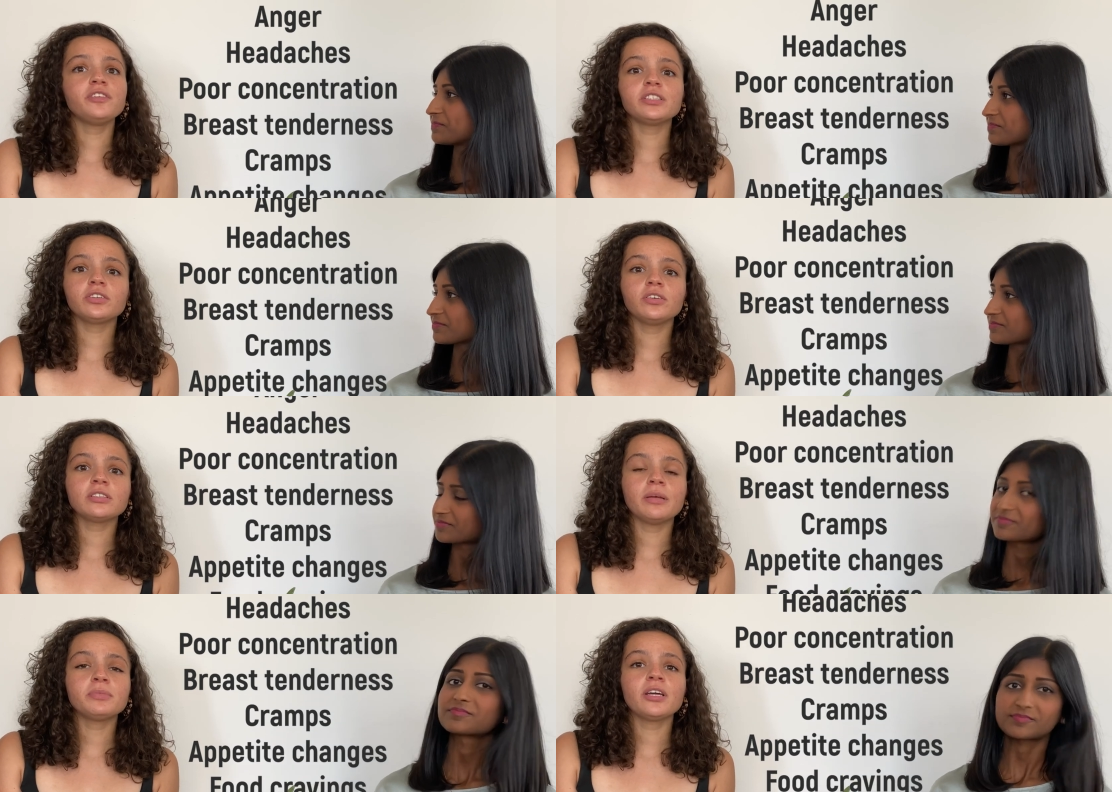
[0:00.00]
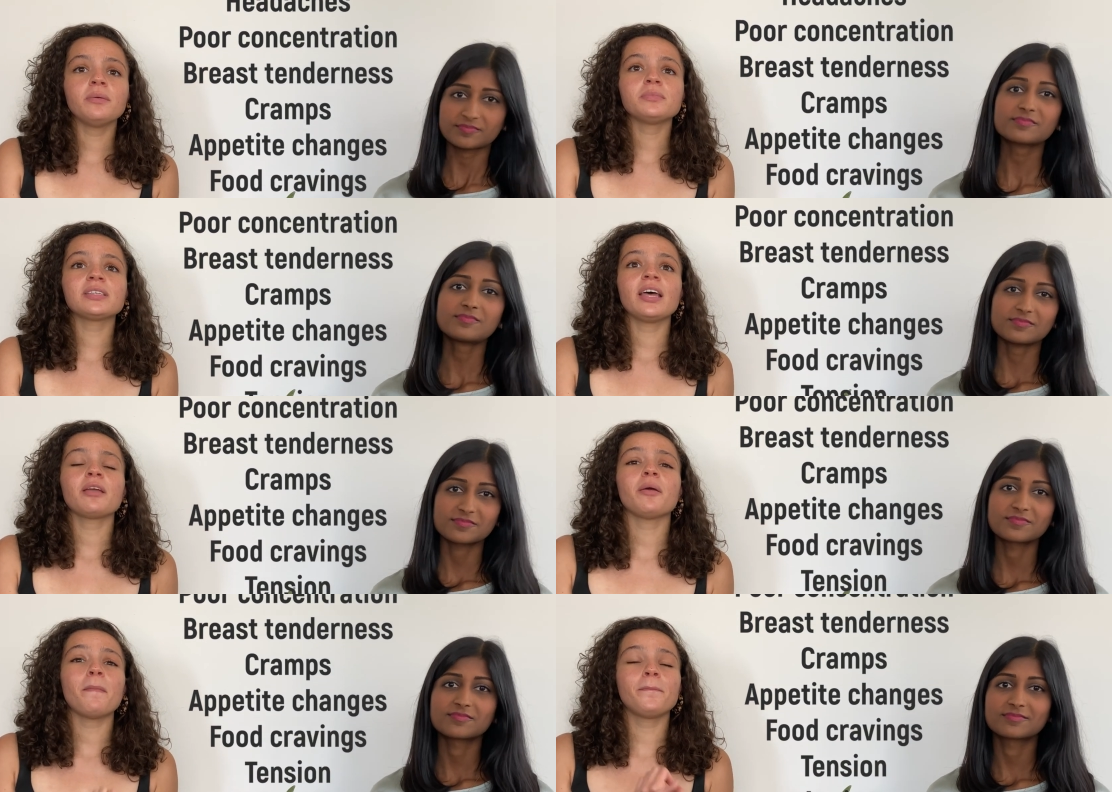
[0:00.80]
Speaker 1: physical symptoms
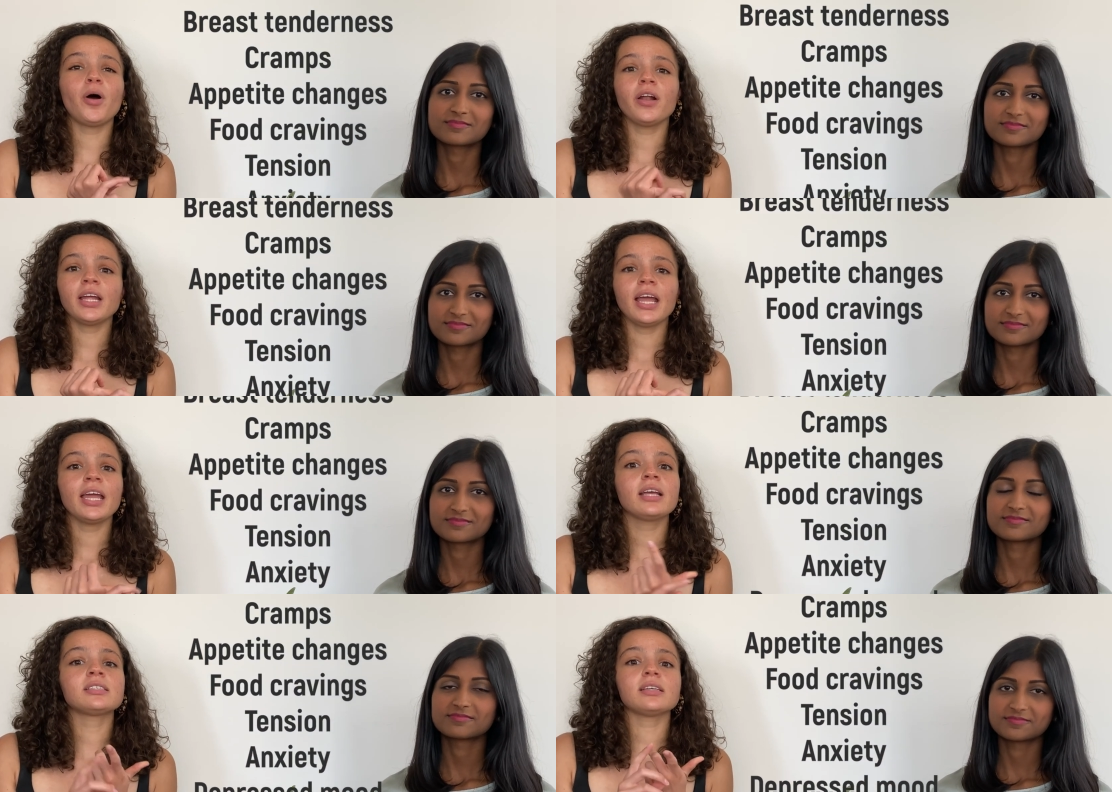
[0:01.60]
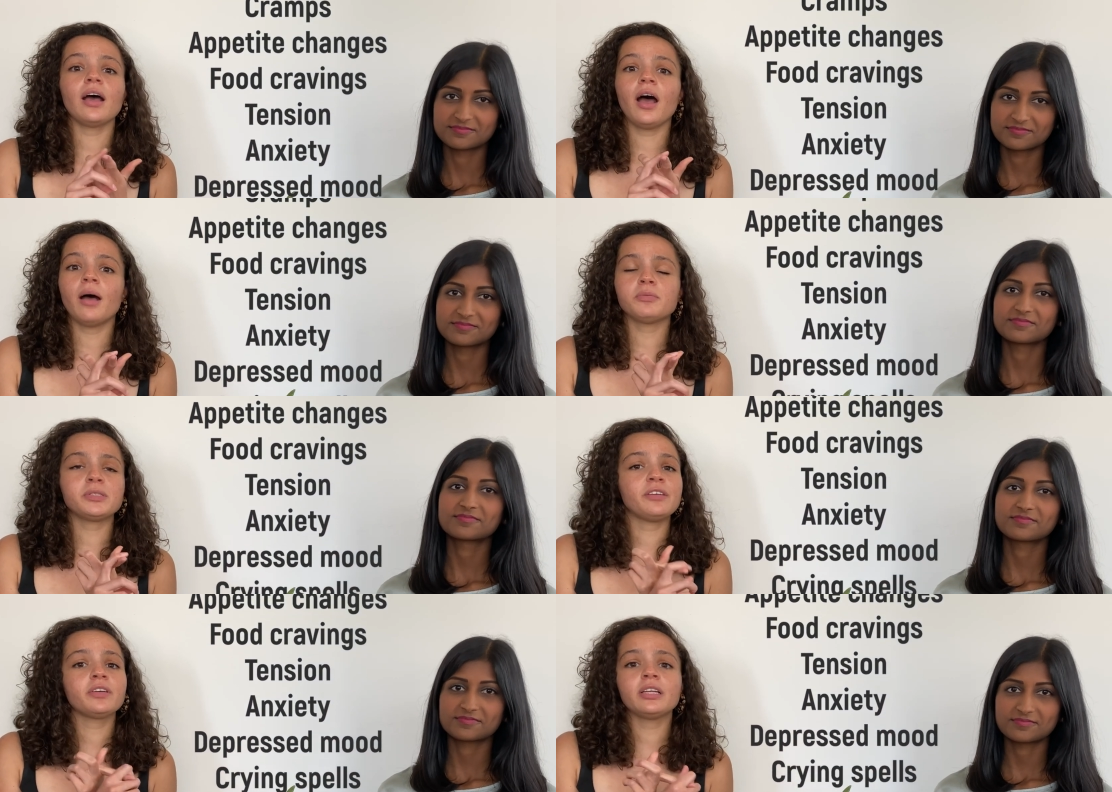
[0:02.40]
like body aches, um,
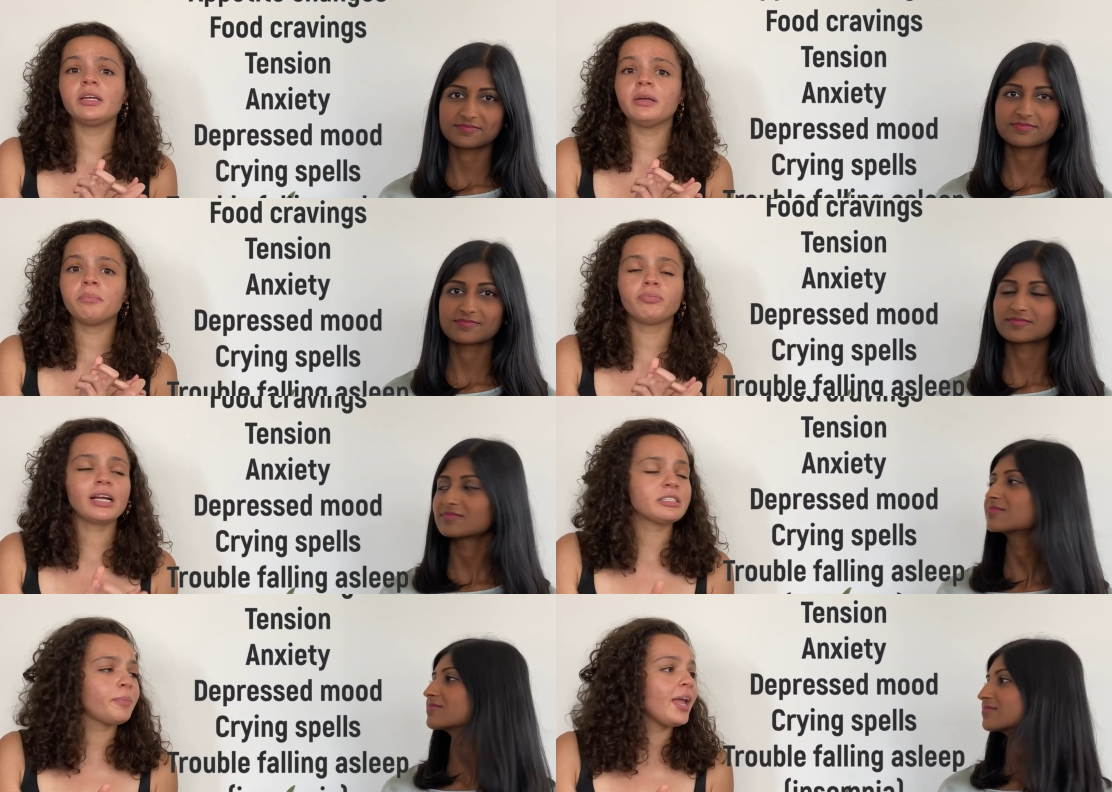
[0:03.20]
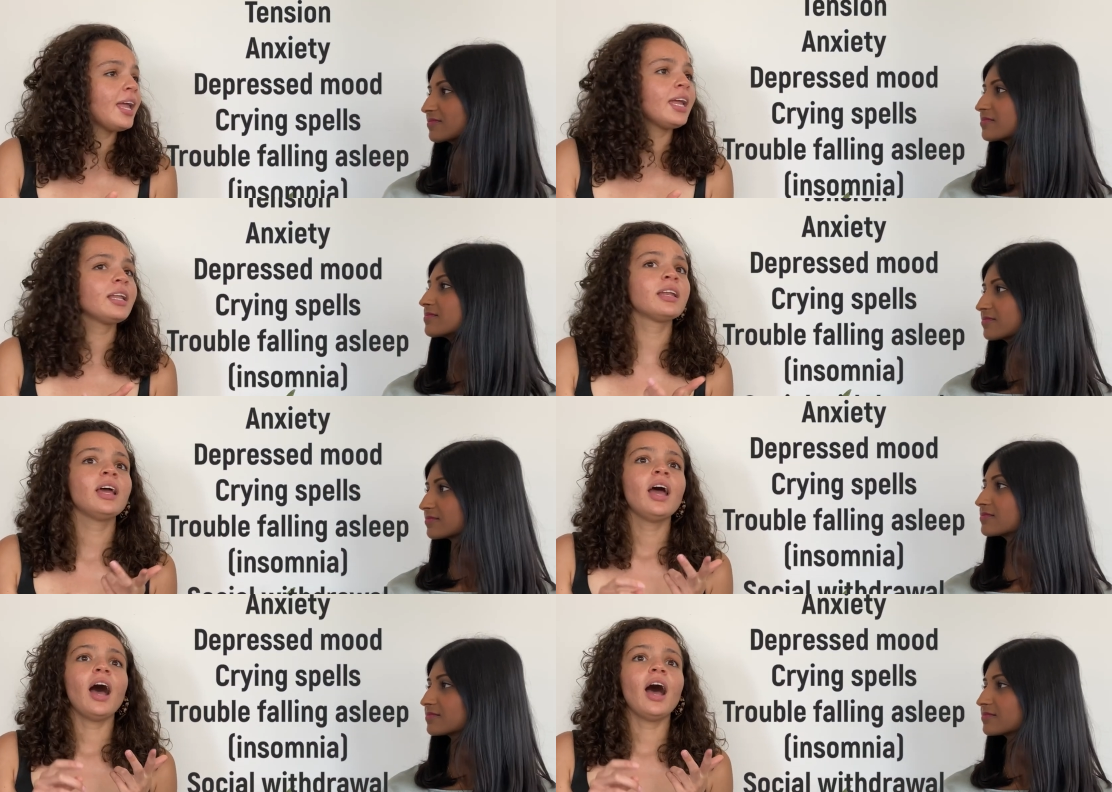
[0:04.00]
specifically breast pain,